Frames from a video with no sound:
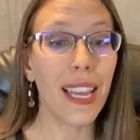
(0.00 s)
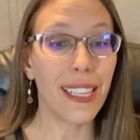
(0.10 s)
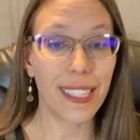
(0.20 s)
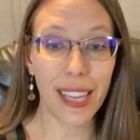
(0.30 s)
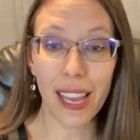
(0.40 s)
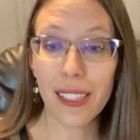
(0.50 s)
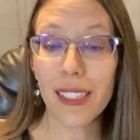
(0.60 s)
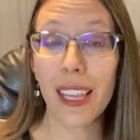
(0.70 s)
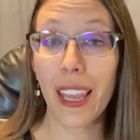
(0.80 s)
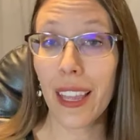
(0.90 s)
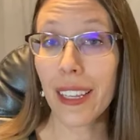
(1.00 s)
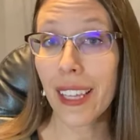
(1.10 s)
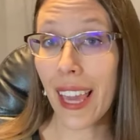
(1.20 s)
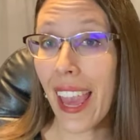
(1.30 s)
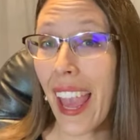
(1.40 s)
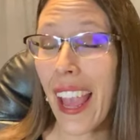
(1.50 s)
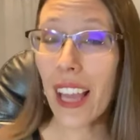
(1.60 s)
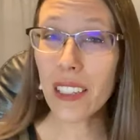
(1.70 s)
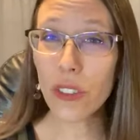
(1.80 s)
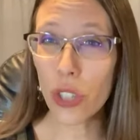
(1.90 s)
Yes, it
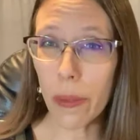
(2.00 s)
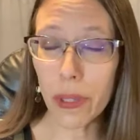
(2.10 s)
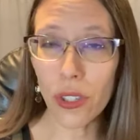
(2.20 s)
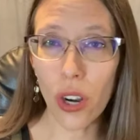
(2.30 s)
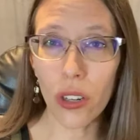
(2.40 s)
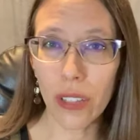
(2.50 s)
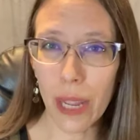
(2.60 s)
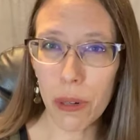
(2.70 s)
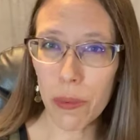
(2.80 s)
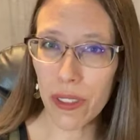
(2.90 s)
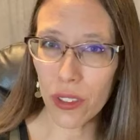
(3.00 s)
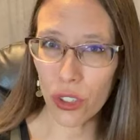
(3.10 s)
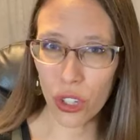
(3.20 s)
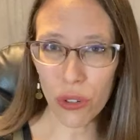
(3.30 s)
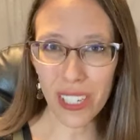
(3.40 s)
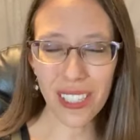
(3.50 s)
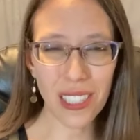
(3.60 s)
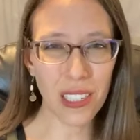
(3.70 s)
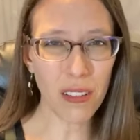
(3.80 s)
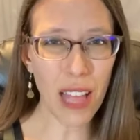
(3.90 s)
can jumpstart labor, but the jury's
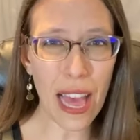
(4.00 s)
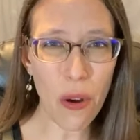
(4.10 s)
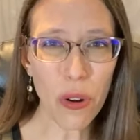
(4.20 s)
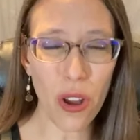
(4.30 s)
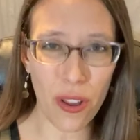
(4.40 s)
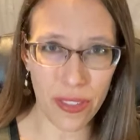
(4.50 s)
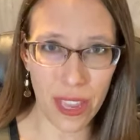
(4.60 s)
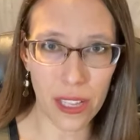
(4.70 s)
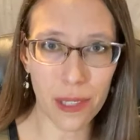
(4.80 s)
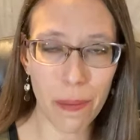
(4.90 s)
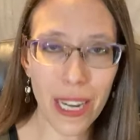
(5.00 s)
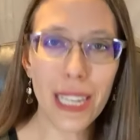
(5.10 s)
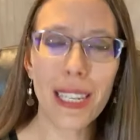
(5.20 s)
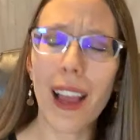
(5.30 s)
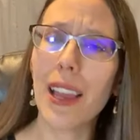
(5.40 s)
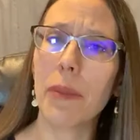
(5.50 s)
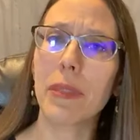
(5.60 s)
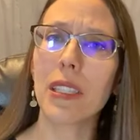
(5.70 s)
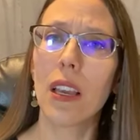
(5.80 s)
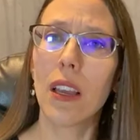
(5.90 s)
still out on this. Many
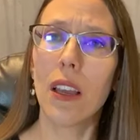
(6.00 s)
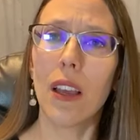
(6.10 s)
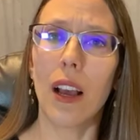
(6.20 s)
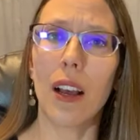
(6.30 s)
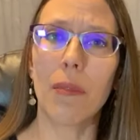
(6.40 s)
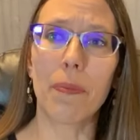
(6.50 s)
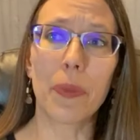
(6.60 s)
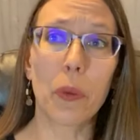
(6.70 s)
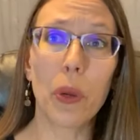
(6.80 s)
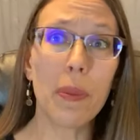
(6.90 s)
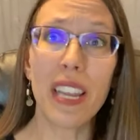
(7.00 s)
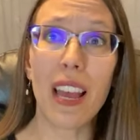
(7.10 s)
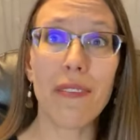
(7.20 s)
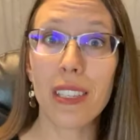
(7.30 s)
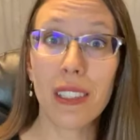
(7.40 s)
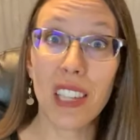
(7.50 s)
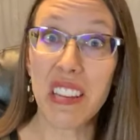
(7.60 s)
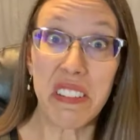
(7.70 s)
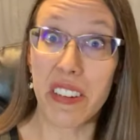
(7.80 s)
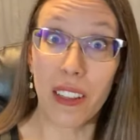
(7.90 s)
times women have this done
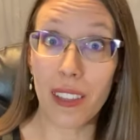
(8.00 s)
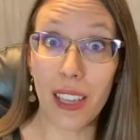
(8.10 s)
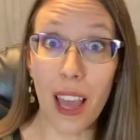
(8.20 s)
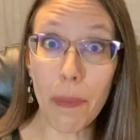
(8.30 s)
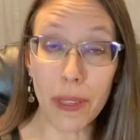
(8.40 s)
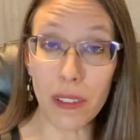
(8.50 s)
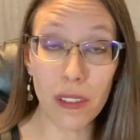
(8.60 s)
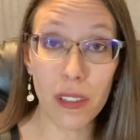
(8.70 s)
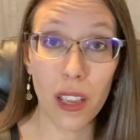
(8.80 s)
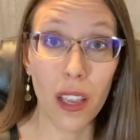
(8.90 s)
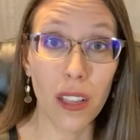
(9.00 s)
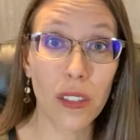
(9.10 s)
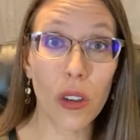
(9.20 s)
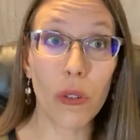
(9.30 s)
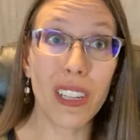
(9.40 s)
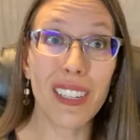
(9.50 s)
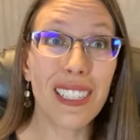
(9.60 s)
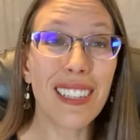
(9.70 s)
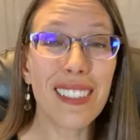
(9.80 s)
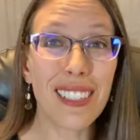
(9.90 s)
and nothing happens. So it
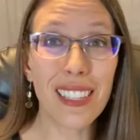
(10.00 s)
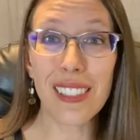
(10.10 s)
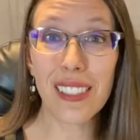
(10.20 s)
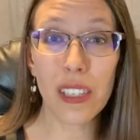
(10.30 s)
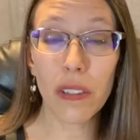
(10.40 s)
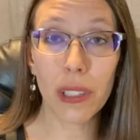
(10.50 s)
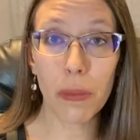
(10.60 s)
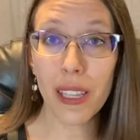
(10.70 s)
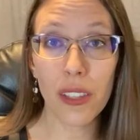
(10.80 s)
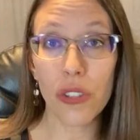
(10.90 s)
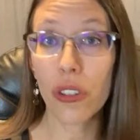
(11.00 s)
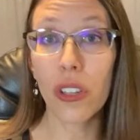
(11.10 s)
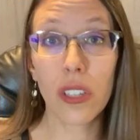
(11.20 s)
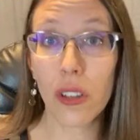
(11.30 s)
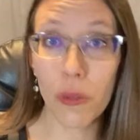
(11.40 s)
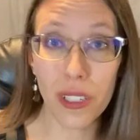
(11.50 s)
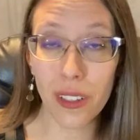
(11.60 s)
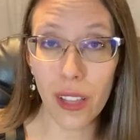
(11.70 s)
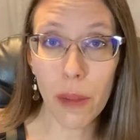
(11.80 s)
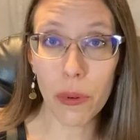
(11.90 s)
doesn't necessarily mean that you're going to go into
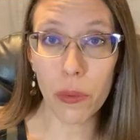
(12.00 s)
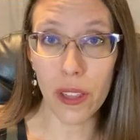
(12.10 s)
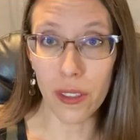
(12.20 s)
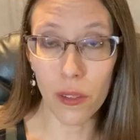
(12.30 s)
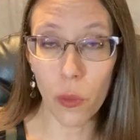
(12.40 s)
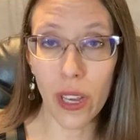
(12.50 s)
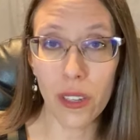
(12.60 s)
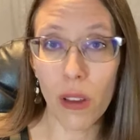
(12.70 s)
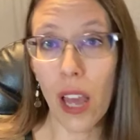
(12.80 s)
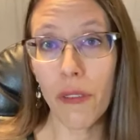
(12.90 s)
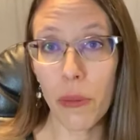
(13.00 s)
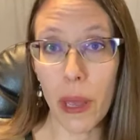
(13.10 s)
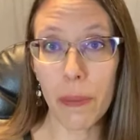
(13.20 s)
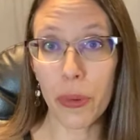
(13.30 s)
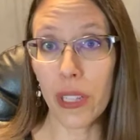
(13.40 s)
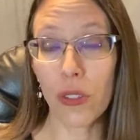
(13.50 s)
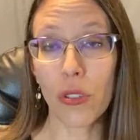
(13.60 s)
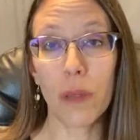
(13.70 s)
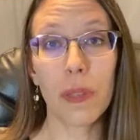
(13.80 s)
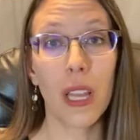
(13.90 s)
labor when you have your membrane
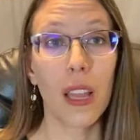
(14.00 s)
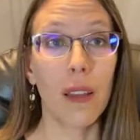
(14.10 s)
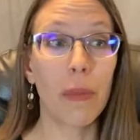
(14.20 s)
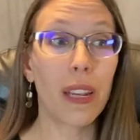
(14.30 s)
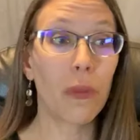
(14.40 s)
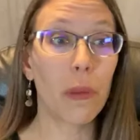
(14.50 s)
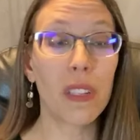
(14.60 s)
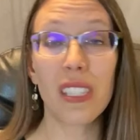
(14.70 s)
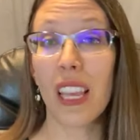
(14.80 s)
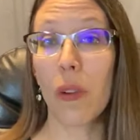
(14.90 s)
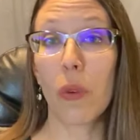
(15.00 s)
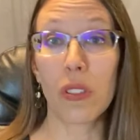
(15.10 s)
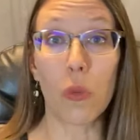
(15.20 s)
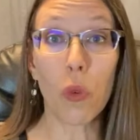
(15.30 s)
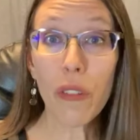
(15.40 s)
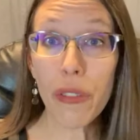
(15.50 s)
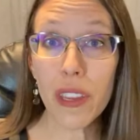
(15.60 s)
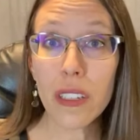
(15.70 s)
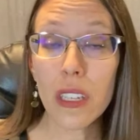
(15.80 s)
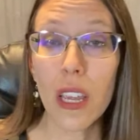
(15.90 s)
stripped. Many women say it wasn't worth
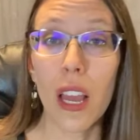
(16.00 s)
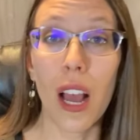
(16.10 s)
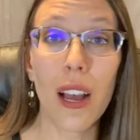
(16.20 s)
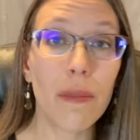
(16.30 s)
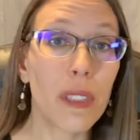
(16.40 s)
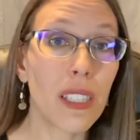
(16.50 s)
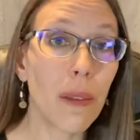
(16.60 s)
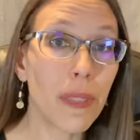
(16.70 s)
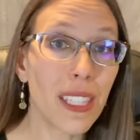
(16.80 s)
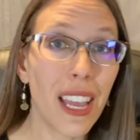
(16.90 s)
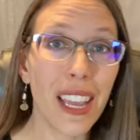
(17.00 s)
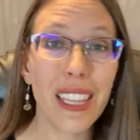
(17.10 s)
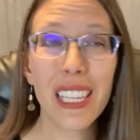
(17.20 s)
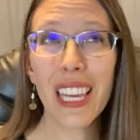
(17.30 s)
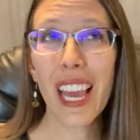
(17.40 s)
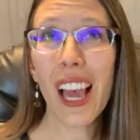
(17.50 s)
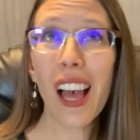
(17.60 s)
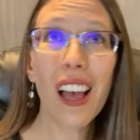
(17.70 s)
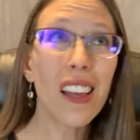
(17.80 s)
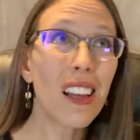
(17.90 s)
it. Some say,
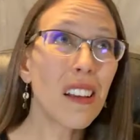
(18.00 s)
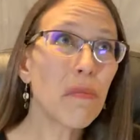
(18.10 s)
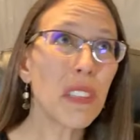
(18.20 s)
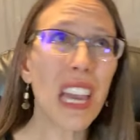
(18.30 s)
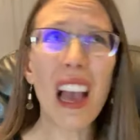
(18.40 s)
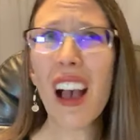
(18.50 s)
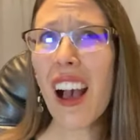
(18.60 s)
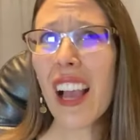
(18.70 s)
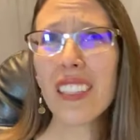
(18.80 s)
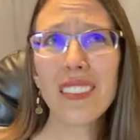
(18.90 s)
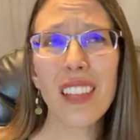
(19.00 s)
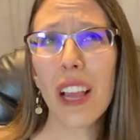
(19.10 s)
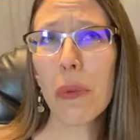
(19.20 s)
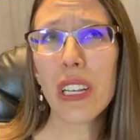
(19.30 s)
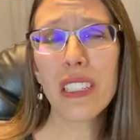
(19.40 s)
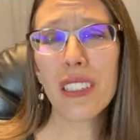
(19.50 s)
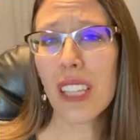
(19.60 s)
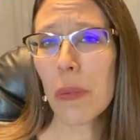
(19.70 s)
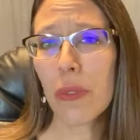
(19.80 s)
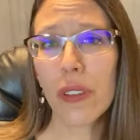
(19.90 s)
I went into
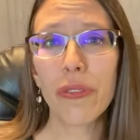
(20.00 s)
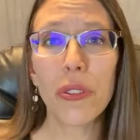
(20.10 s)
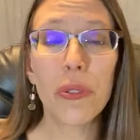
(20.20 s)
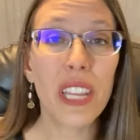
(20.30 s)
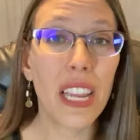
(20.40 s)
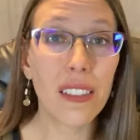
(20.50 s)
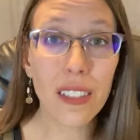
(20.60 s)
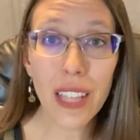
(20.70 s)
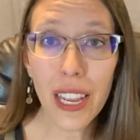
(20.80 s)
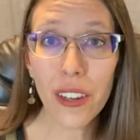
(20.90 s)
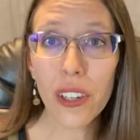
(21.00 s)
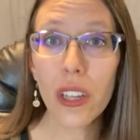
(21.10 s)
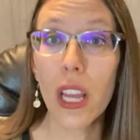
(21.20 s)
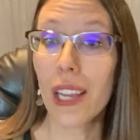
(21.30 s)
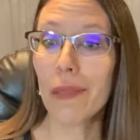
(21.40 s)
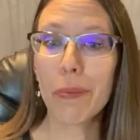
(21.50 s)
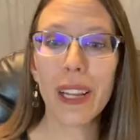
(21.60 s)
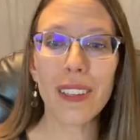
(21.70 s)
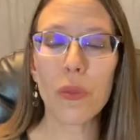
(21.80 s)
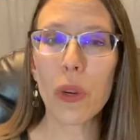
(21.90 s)
labor a few days later,
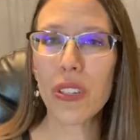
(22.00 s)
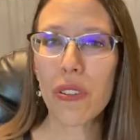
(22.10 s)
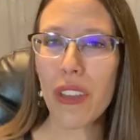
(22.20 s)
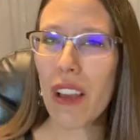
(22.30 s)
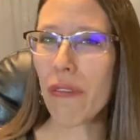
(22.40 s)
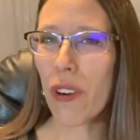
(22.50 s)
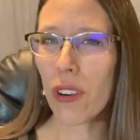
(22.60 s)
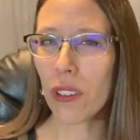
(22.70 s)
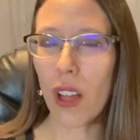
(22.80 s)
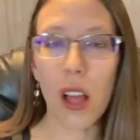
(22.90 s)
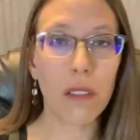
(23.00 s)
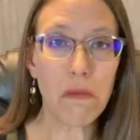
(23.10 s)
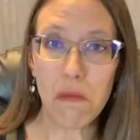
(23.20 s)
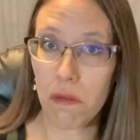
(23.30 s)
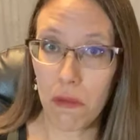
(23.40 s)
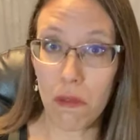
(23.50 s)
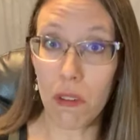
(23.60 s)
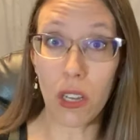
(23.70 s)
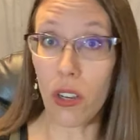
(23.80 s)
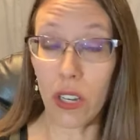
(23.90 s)
but when you're that far along,
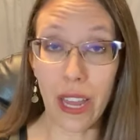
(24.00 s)
it could have